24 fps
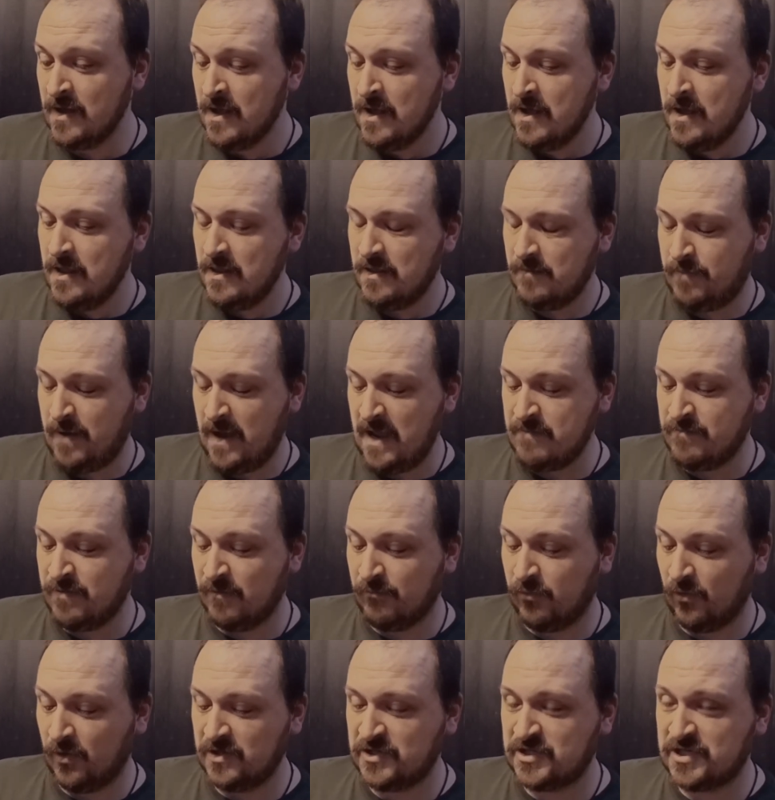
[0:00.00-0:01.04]

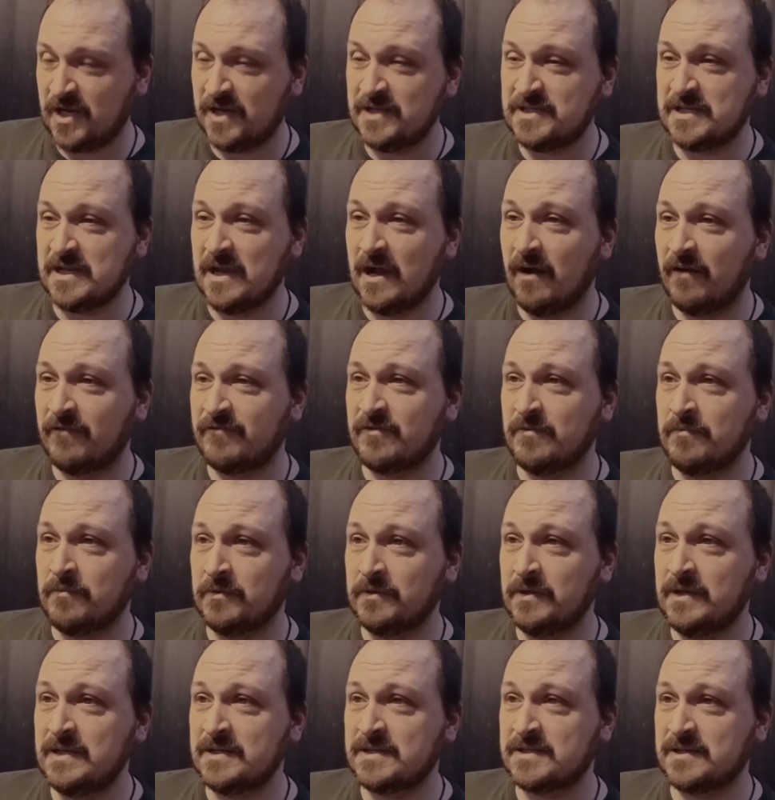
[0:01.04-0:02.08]
paperboy chasing after him on
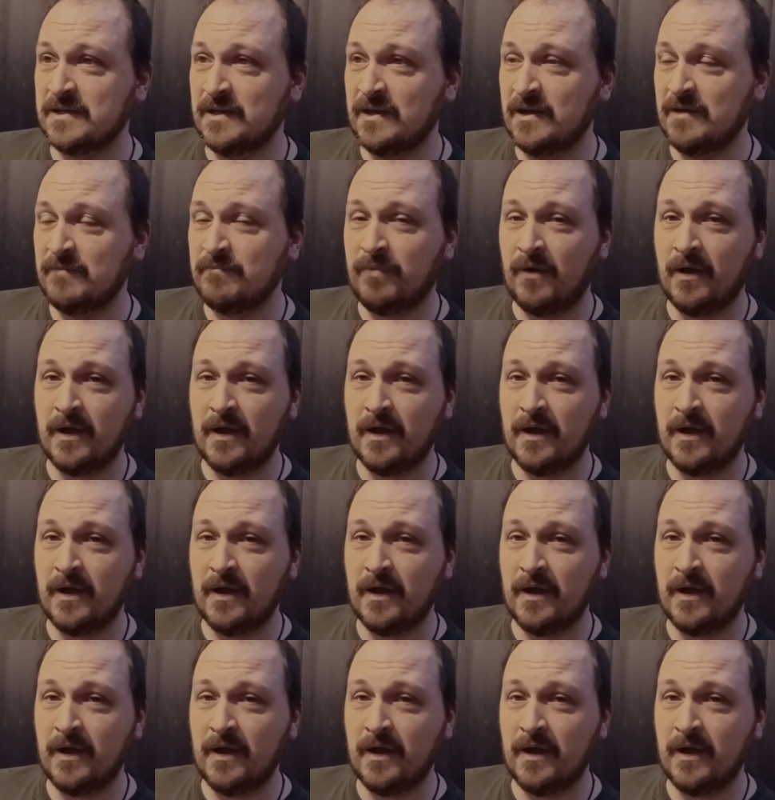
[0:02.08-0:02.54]
his bike,